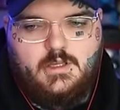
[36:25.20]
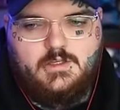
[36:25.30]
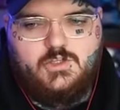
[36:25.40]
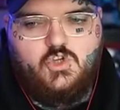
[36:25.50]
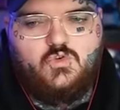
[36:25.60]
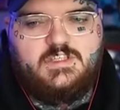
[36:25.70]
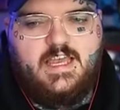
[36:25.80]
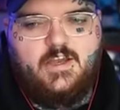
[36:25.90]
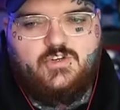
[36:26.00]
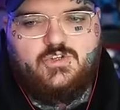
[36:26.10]
No
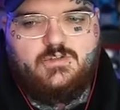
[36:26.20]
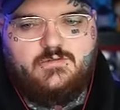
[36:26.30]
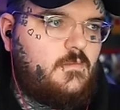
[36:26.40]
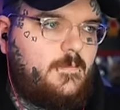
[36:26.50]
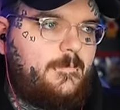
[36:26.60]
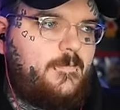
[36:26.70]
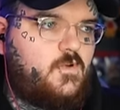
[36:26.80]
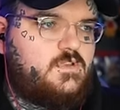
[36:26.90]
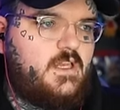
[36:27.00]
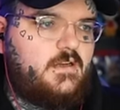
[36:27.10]
Sash.
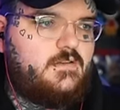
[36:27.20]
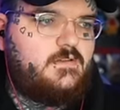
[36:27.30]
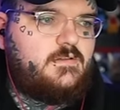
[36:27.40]
Who's next?